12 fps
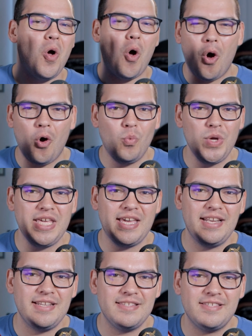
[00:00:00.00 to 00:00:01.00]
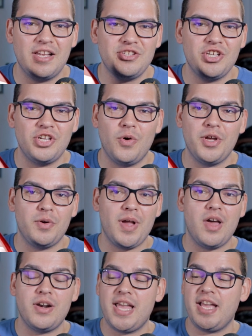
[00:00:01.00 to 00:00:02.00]
all weekend and such and going
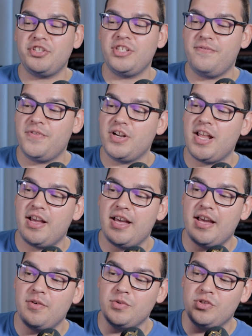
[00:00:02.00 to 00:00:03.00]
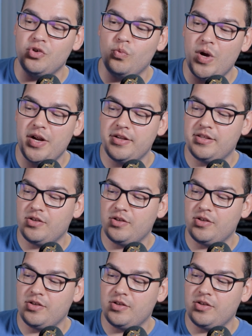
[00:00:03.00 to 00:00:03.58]
around, and I actually figured out how to wear it,